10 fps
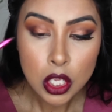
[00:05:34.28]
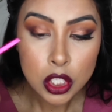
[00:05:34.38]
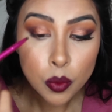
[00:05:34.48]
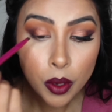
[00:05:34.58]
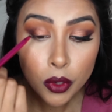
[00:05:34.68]

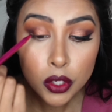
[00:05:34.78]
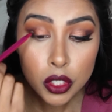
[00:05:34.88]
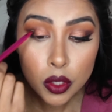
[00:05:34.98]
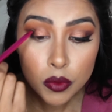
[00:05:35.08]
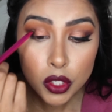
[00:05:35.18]
So what I'm going to
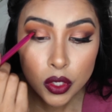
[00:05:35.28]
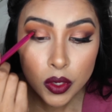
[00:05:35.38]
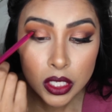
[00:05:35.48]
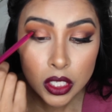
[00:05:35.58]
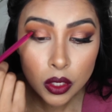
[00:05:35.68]
do, I'm just
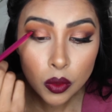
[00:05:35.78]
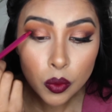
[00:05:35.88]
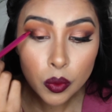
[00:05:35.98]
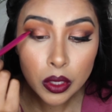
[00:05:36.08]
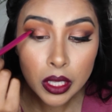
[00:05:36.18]
going
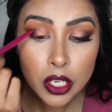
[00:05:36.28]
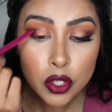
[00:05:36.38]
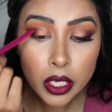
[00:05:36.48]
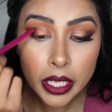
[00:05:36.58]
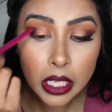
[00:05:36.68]
to
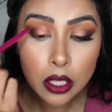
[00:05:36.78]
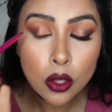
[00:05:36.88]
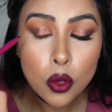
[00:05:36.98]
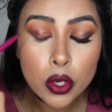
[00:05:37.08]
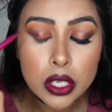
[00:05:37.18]
literally
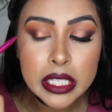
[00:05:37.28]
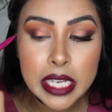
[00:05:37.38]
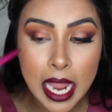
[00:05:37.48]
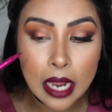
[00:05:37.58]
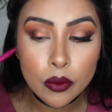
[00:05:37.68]
look
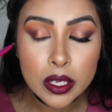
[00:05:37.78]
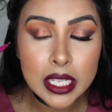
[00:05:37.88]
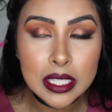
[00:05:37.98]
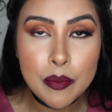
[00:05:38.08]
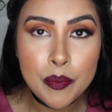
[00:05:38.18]
down, because
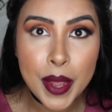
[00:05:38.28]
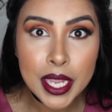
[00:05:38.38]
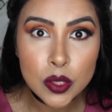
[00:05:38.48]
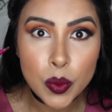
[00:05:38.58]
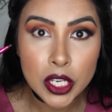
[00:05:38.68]
that's the
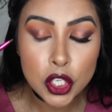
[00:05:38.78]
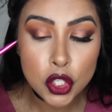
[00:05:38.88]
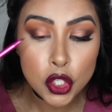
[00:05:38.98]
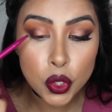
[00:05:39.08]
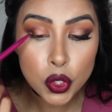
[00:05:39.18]
best way to
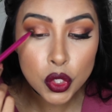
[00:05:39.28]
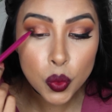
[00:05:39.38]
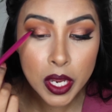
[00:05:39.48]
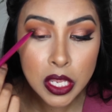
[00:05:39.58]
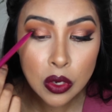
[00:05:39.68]
judge
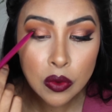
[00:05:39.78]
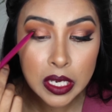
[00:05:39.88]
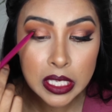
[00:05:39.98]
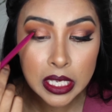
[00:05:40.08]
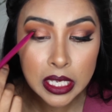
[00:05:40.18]
where your
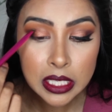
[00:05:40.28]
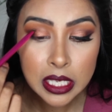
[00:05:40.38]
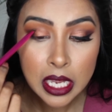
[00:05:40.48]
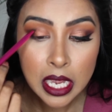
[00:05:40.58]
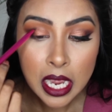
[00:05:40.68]
crease is.
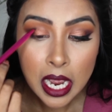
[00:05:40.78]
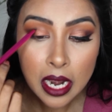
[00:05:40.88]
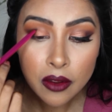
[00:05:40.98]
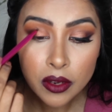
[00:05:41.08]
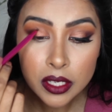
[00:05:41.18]

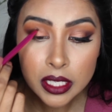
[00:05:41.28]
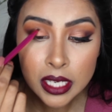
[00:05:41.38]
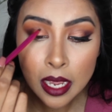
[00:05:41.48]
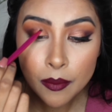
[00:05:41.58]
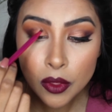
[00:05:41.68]
And I'm going to
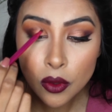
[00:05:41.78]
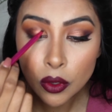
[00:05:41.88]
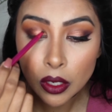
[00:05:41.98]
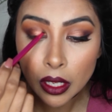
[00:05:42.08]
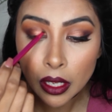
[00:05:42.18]
tap the
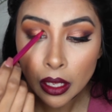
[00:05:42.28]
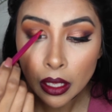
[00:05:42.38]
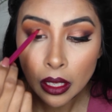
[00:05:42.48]
colour